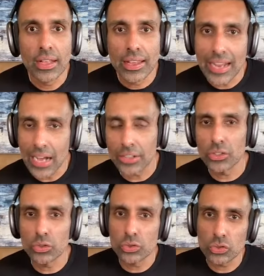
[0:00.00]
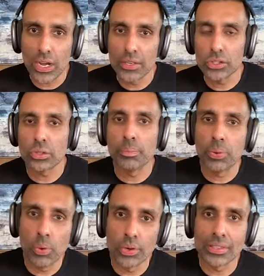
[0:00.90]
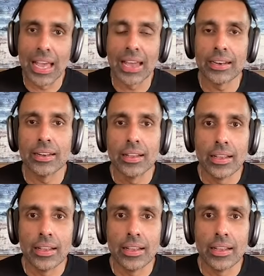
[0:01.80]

and how can you try to support that